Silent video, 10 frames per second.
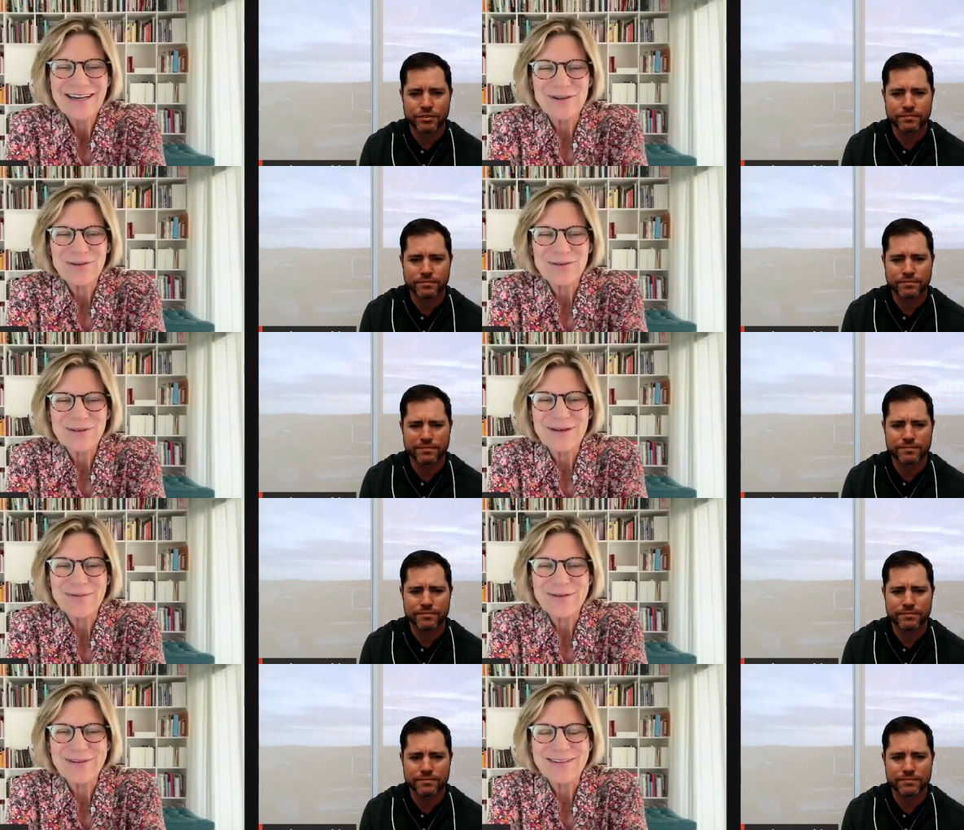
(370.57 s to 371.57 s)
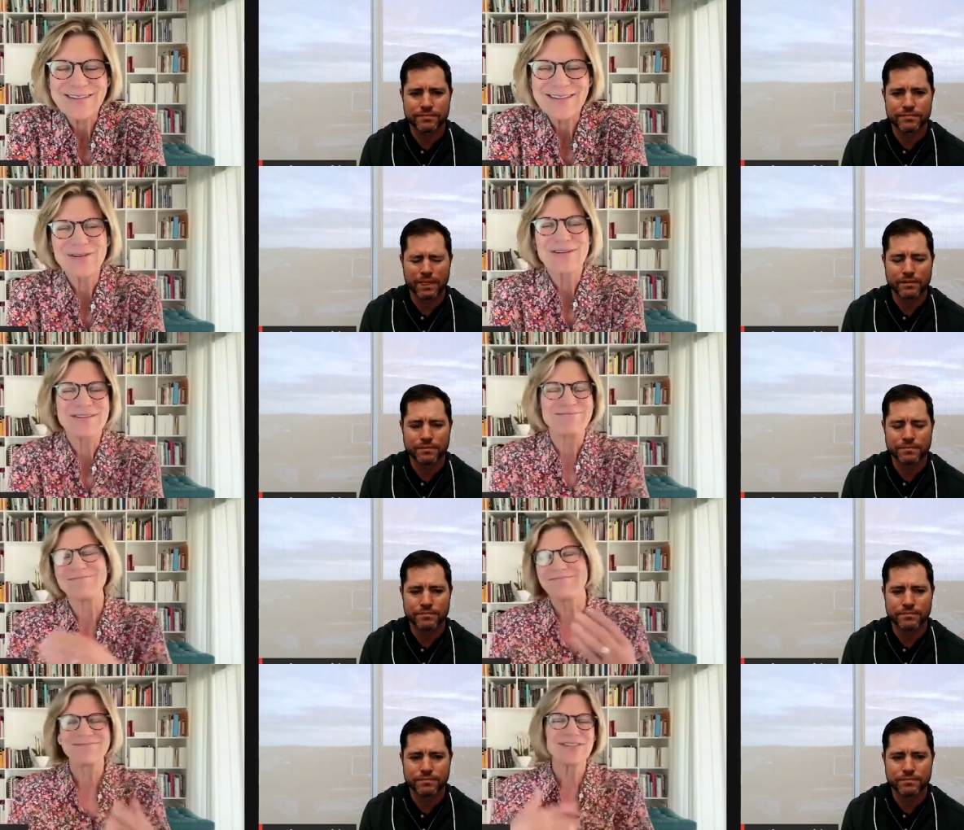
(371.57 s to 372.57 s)
Speaker 1: so maybe you could you could
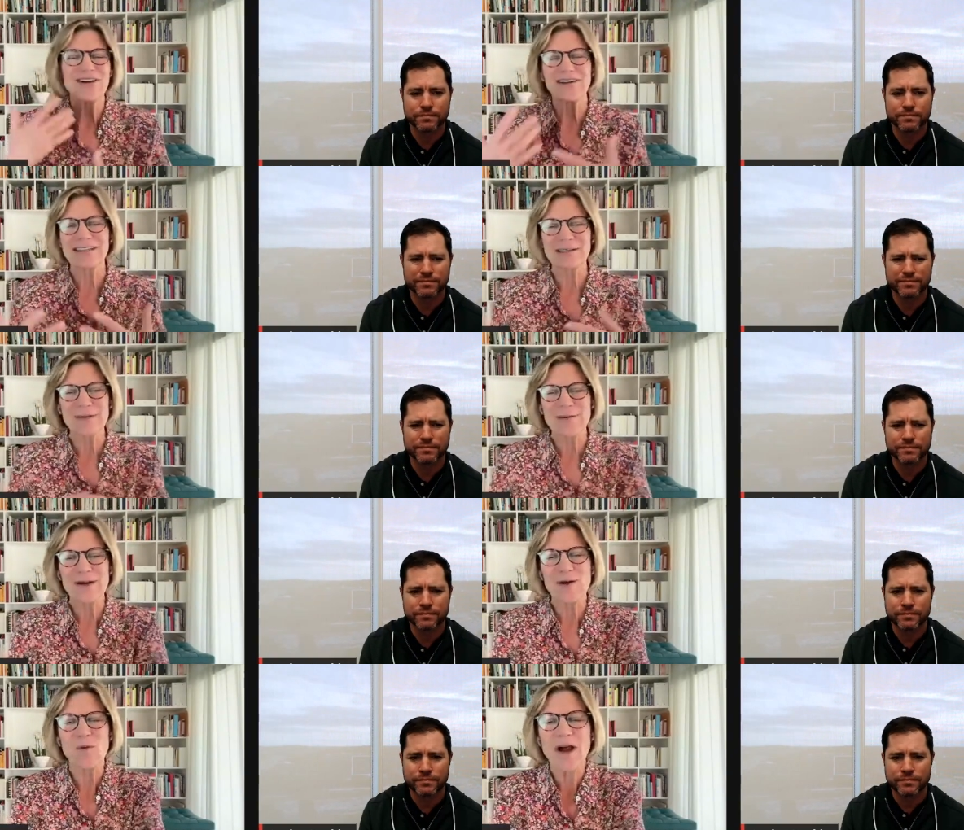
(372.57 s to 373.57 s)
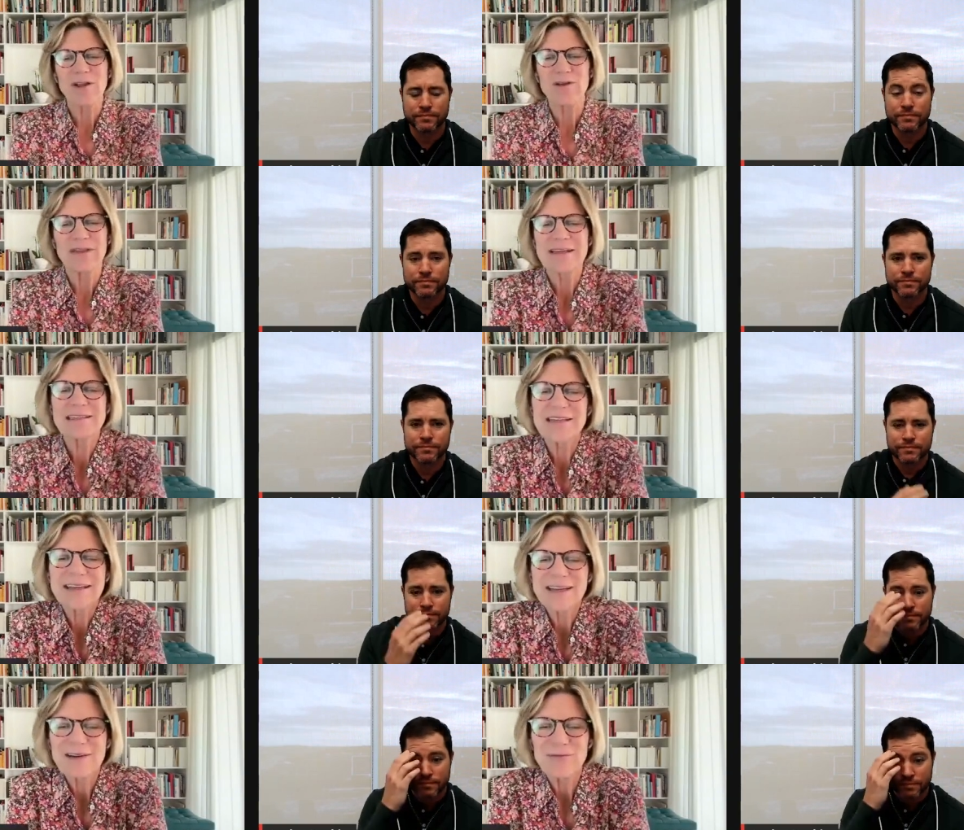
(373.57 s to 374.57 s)
talk a little bit about why you think it's
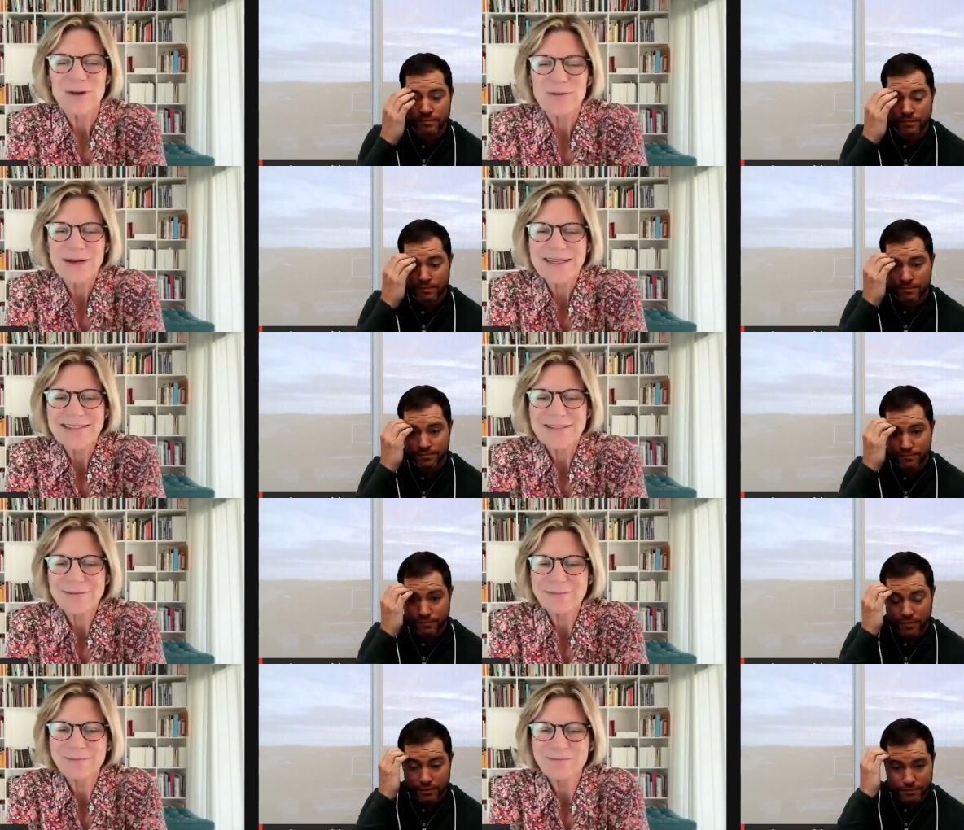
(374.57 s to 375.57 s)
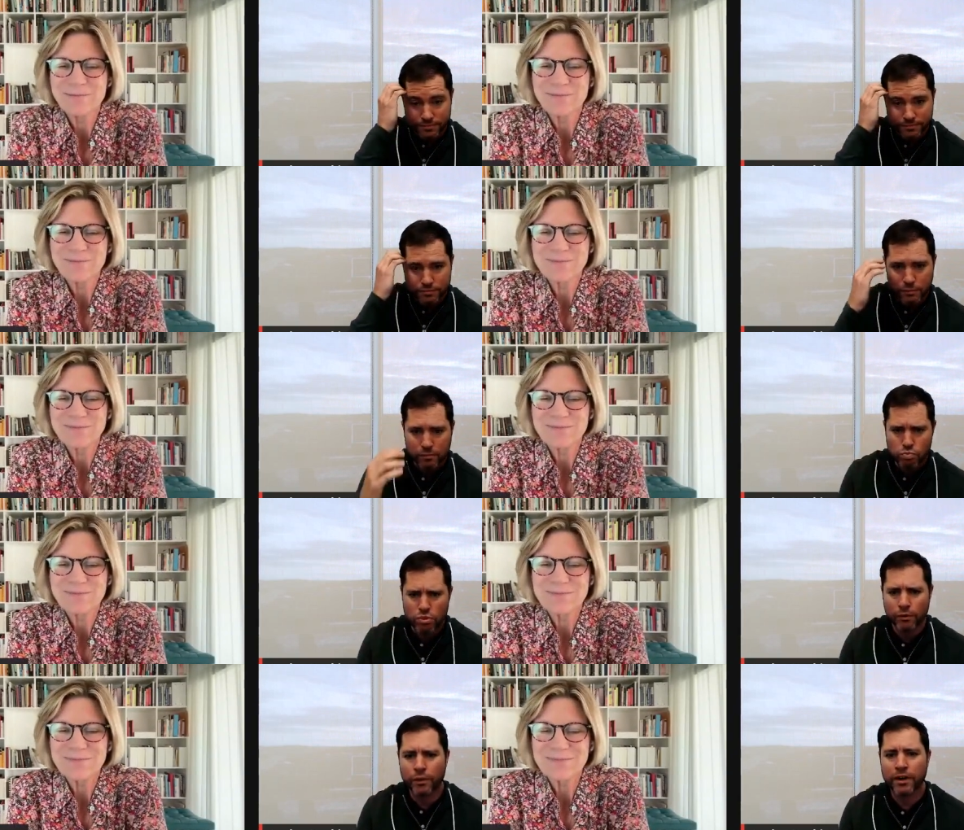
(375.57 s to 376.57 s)
like an f1 race
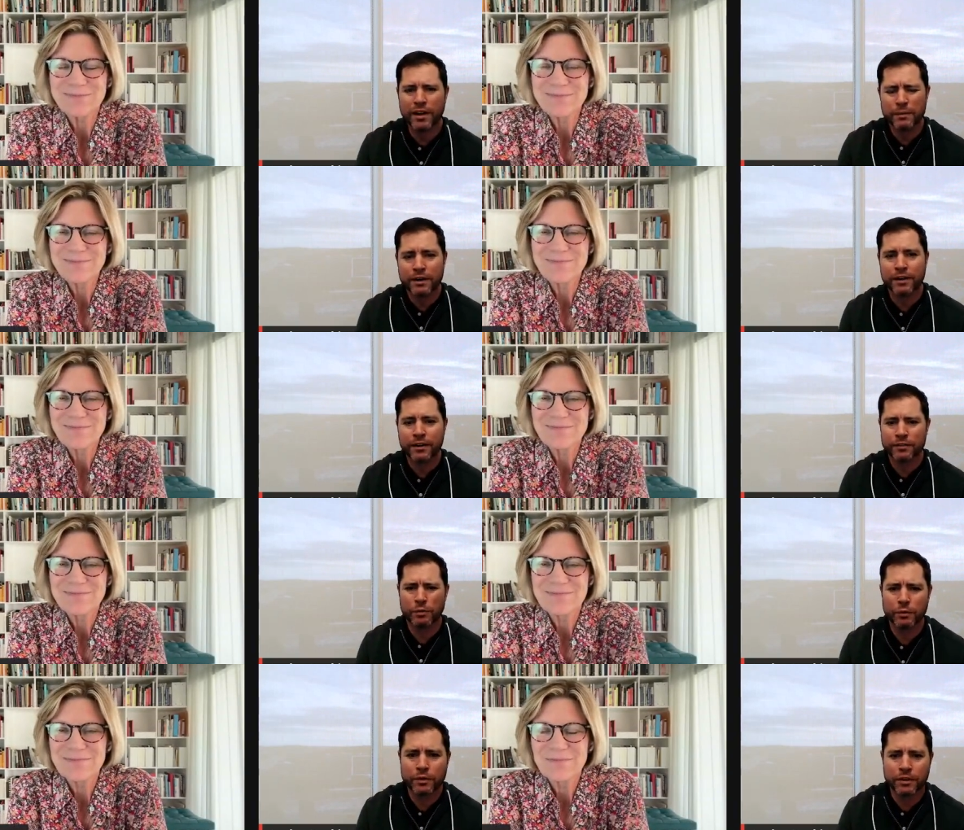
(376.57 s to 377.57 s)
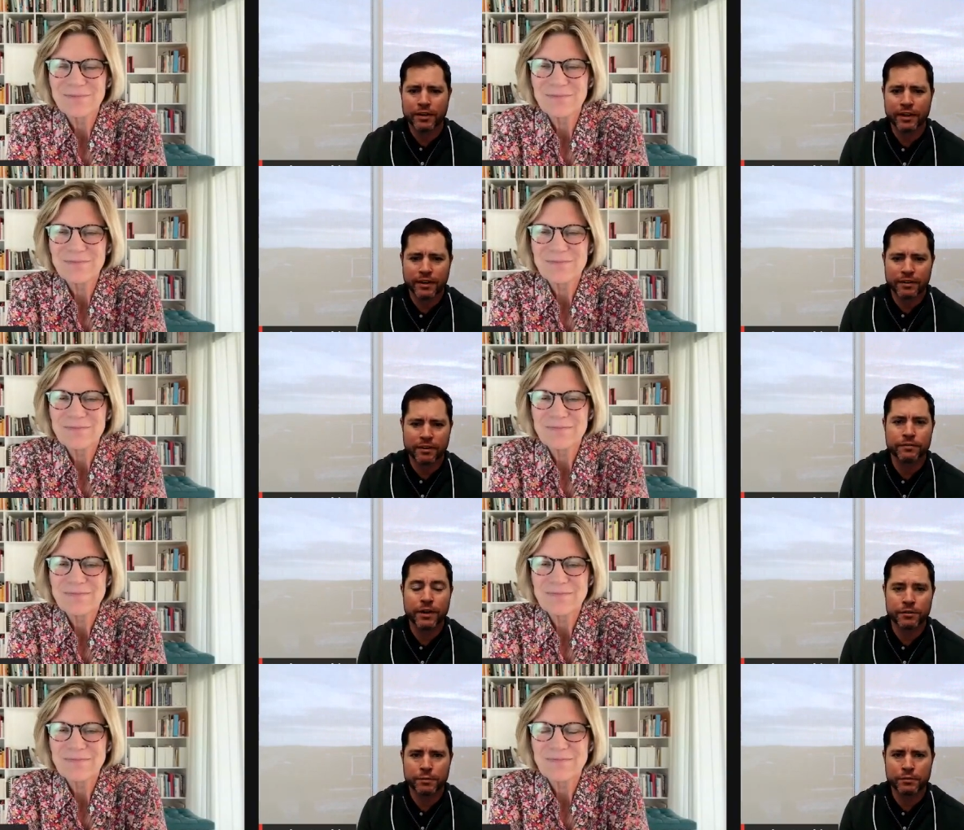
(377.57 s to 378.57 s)
Speaker 2: well, I mean, I, when we look at kind of the
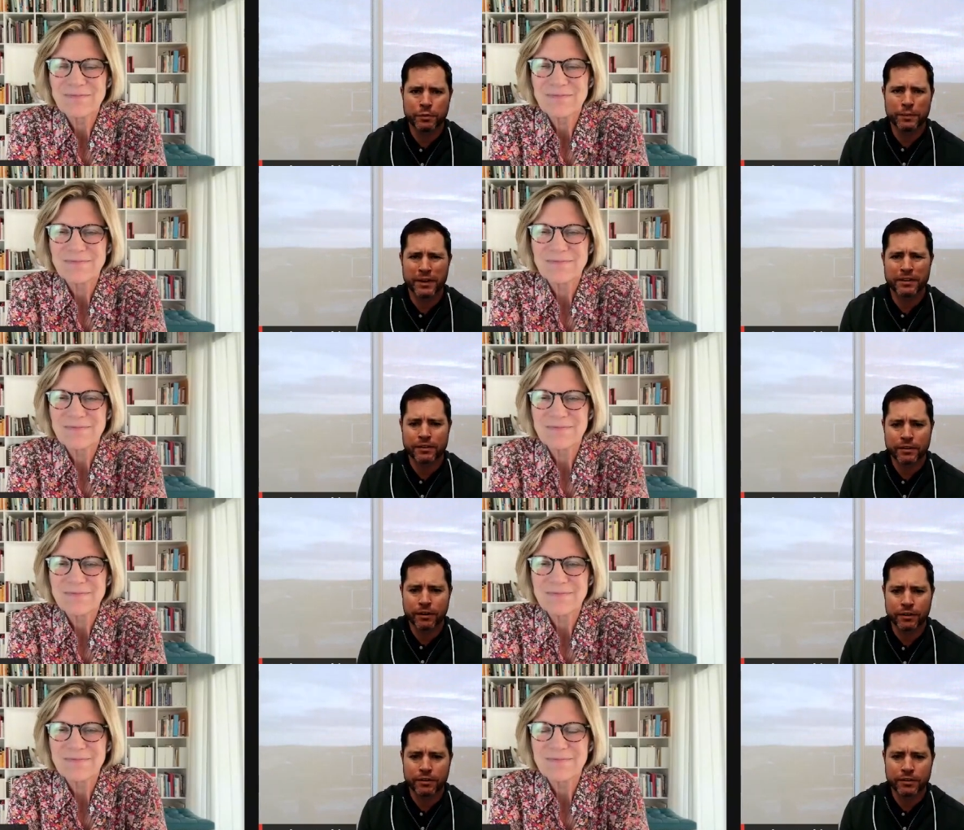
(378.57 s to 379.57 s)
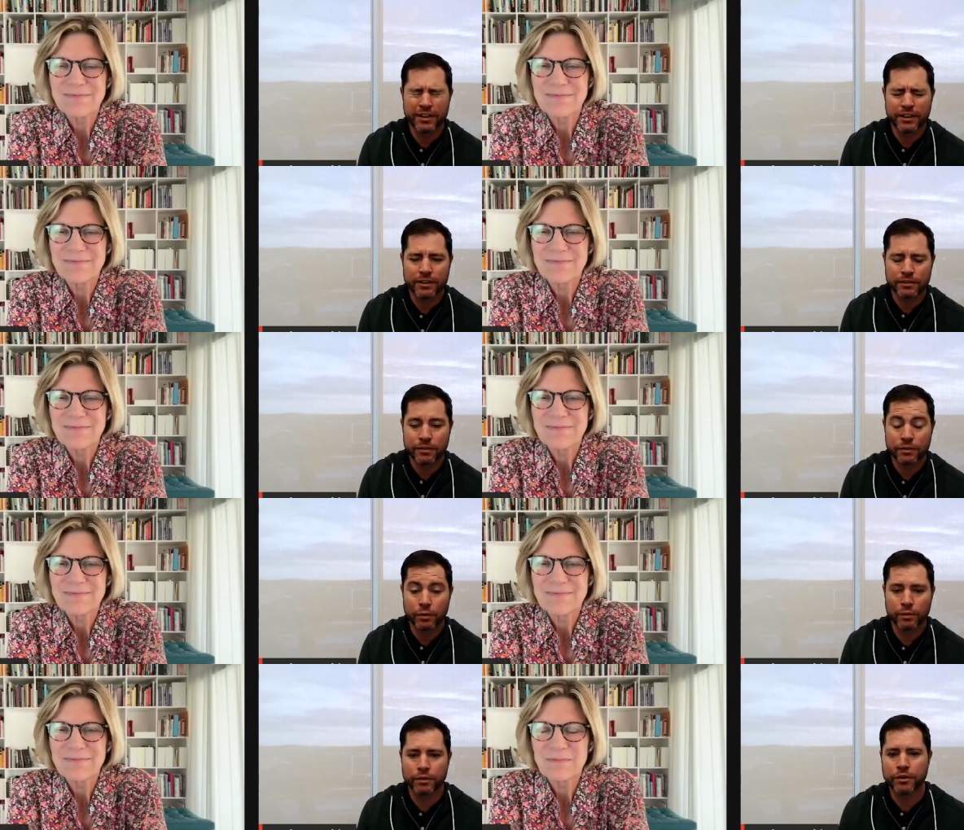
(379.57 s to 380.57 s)
investments we're making in R and D and, and what
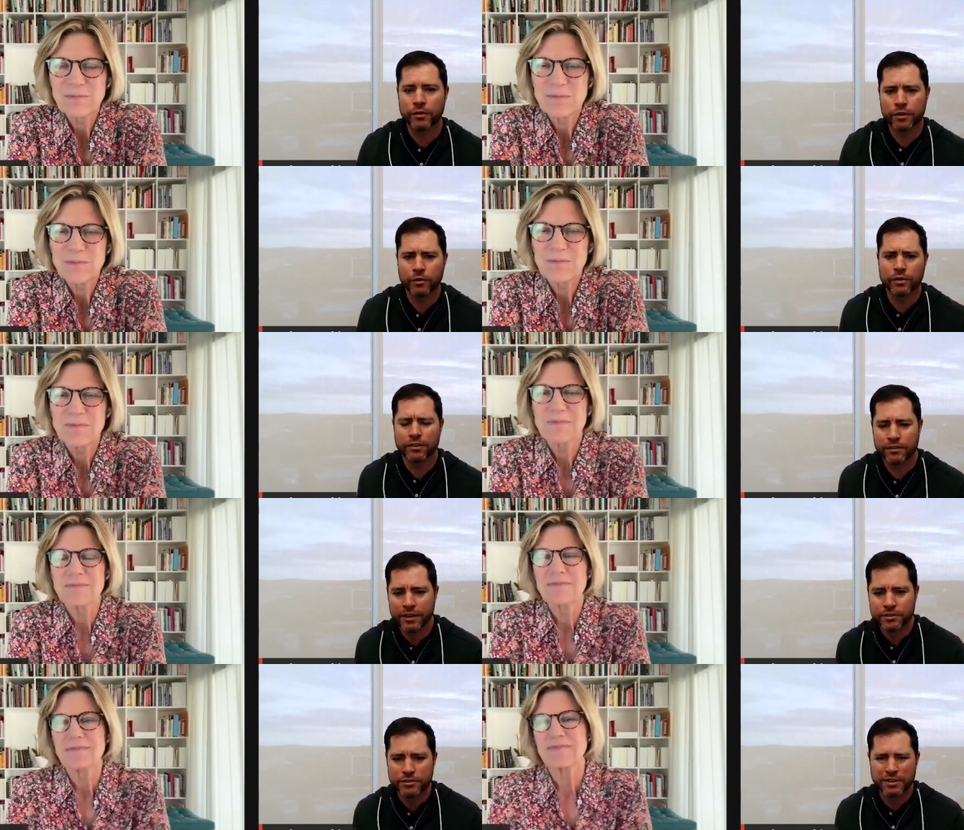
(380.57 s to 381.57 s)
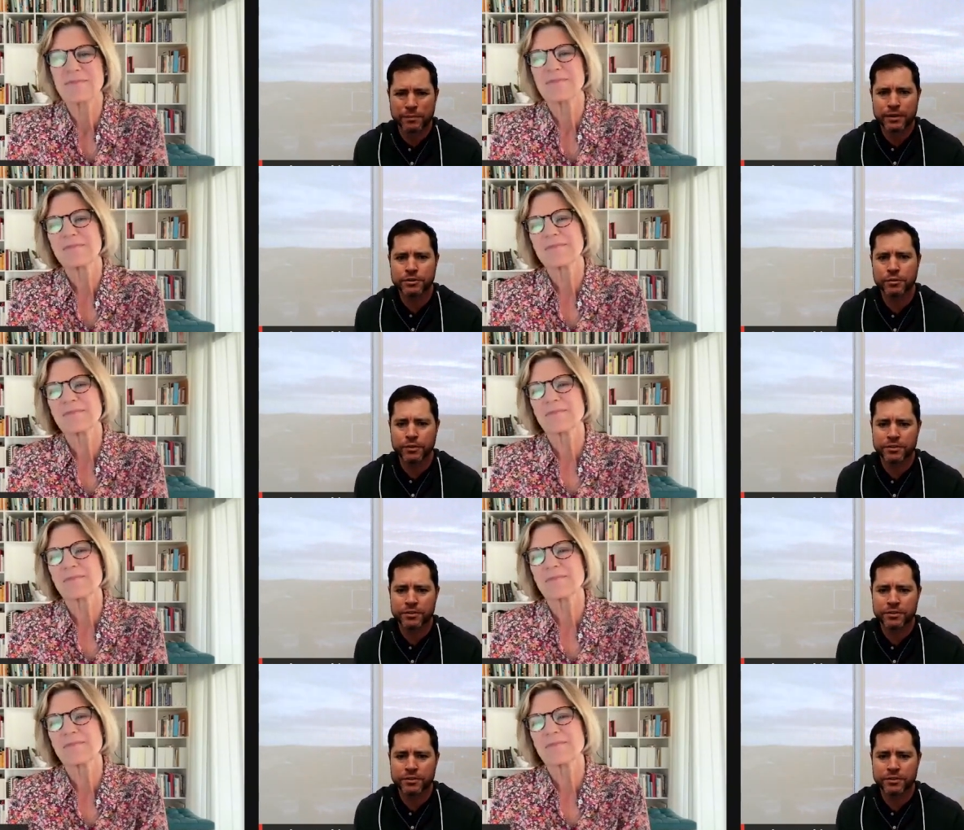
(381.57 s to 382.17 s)
we're doing organizationally to make sure we